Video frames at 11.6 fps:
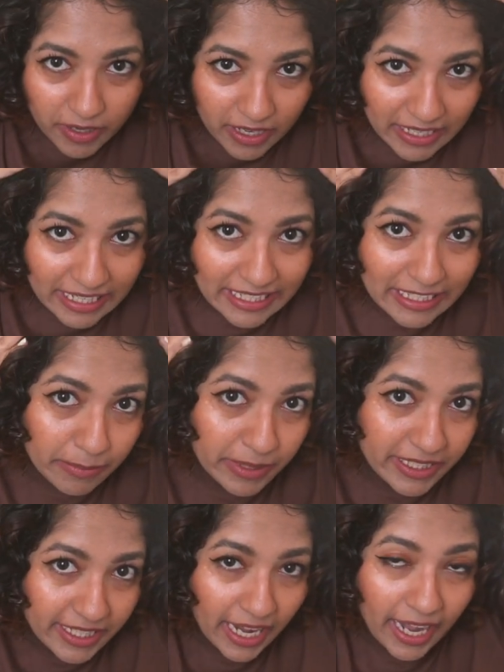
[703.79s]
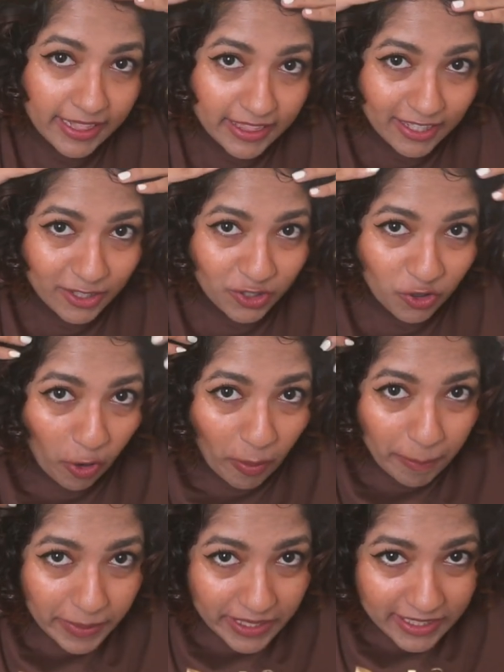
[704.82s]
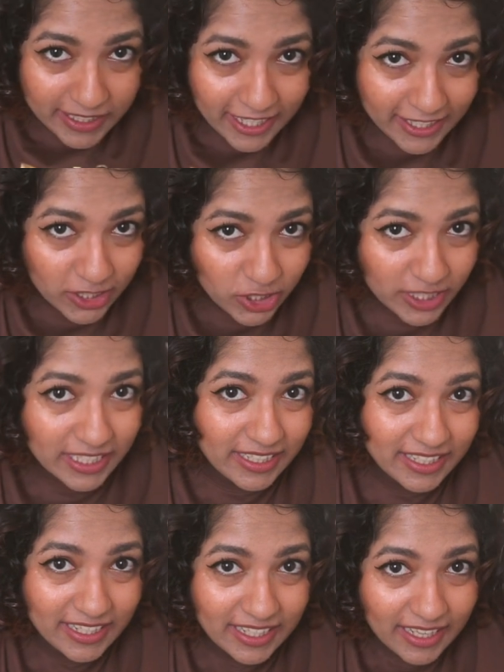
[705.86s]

a little bit at the top. It's crunchy.